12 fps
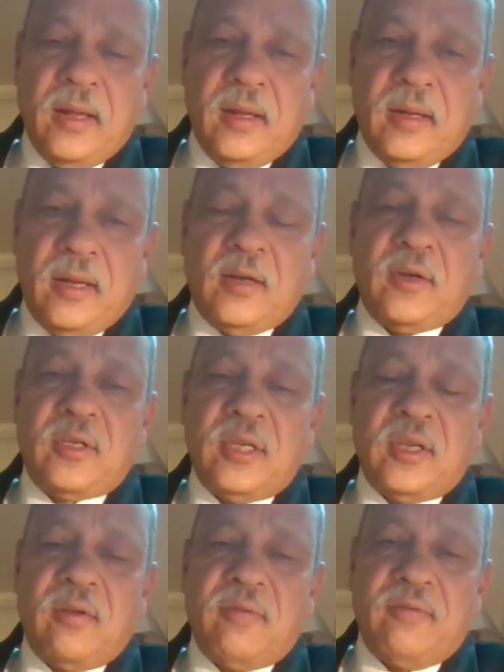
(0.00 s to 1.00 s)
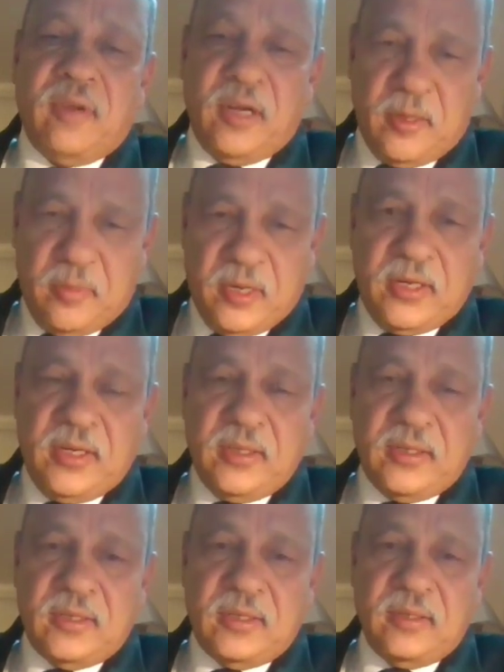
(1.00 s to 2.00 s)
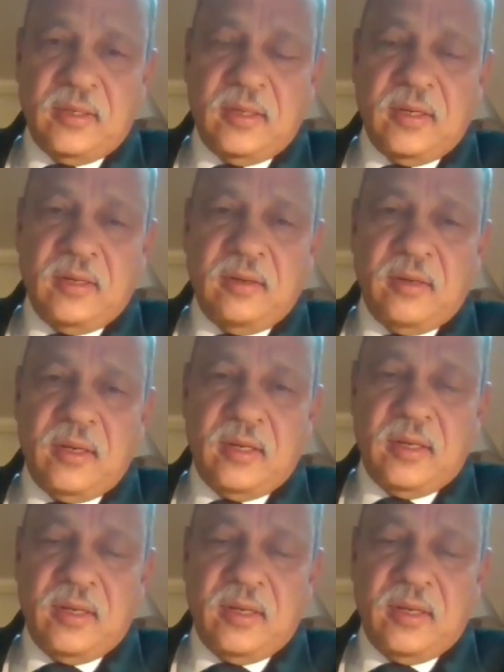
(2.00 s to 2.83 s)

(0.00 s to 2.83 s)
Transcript: addressing of vulnerabilities